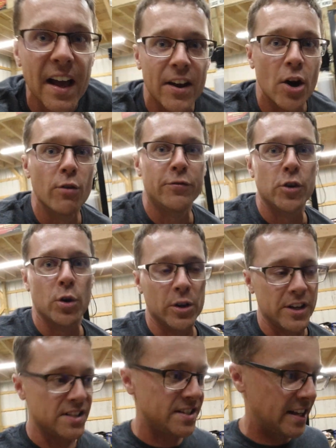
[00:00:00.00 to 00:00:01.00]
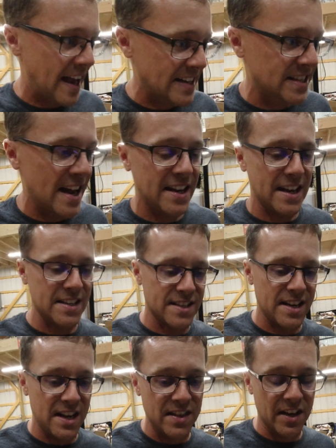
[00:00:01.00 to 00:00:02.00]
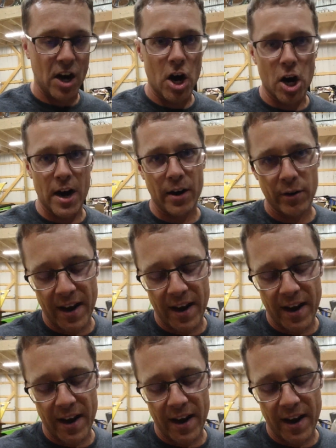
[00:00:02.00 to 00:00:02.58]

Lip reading: got no fuel leaks. The gas tank isn't in the car. I don't